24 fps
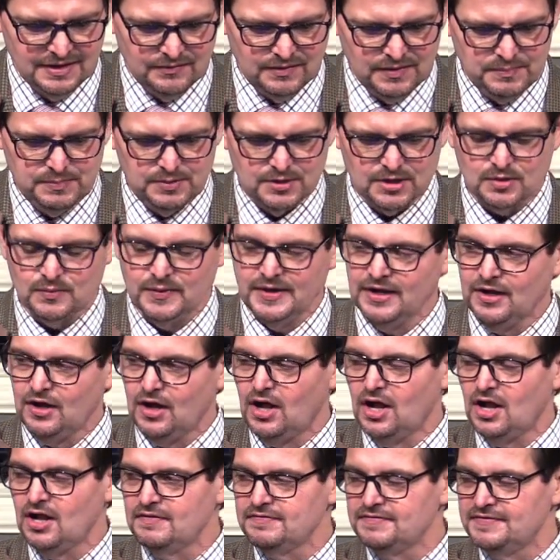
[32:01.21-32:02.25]
We put away
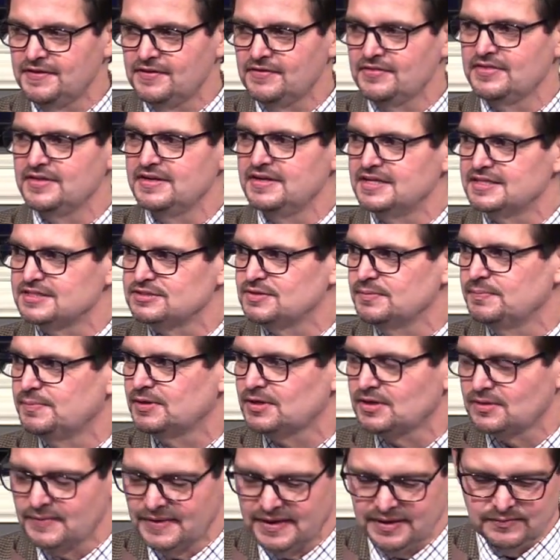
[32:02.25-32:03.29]
all filthiness. We
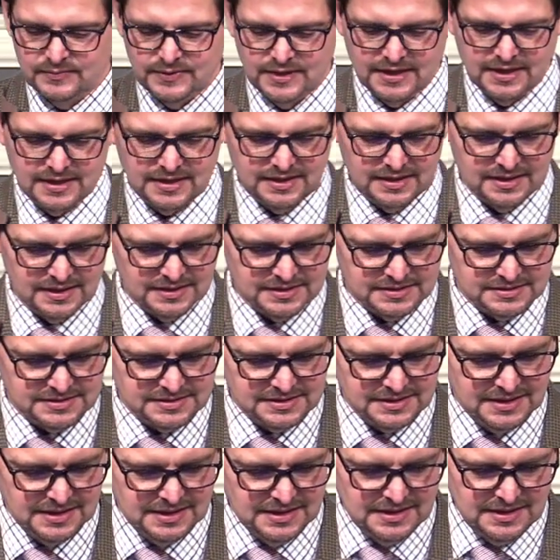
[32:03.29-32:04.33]
put away
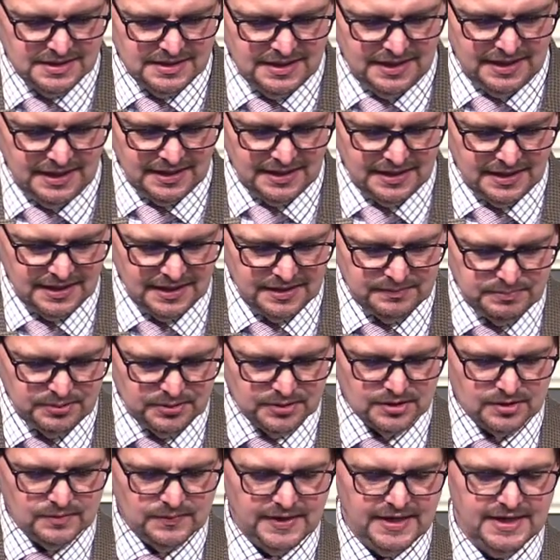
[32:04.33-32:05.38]
wickedness. And, and
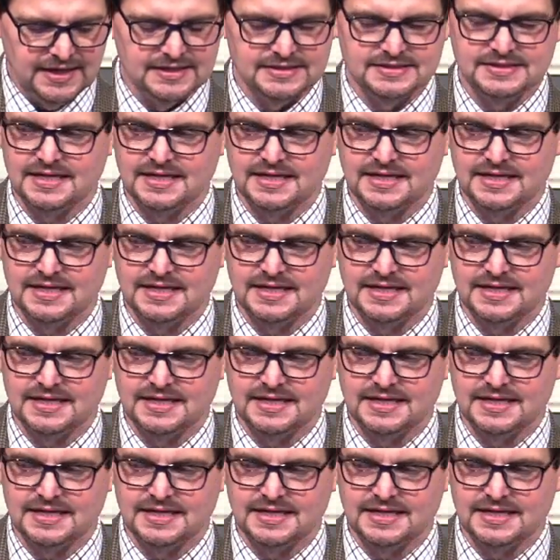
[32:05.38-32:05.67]
put away